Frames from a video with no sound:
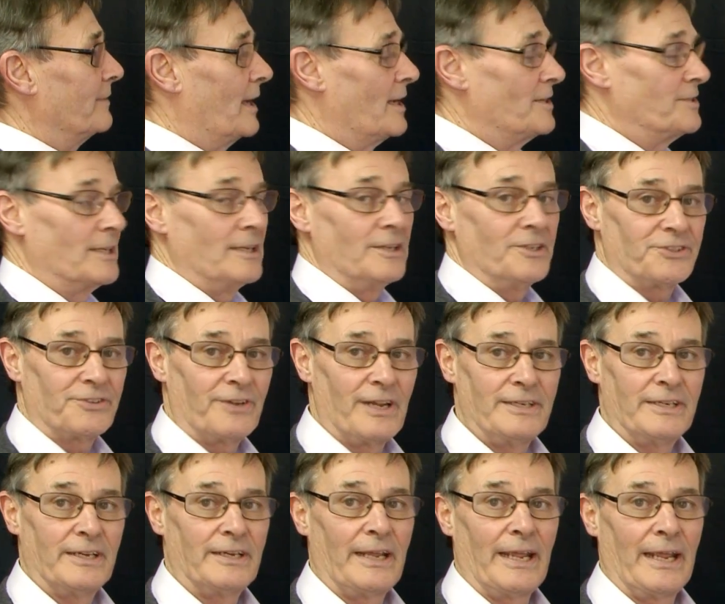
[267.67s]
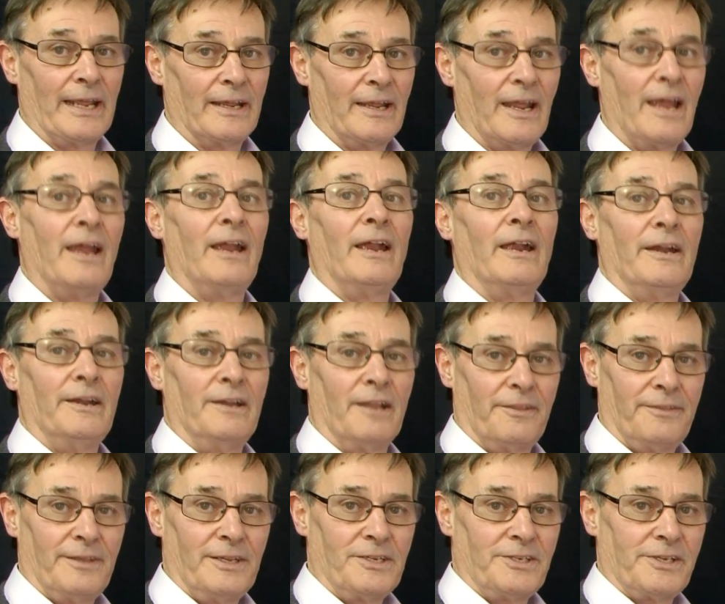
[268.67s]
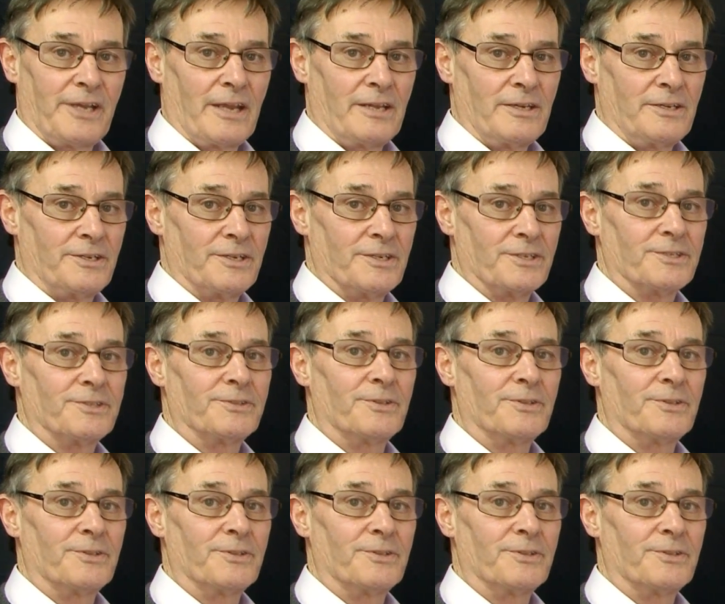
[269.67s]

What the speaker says: as illustrated here, nothing changes.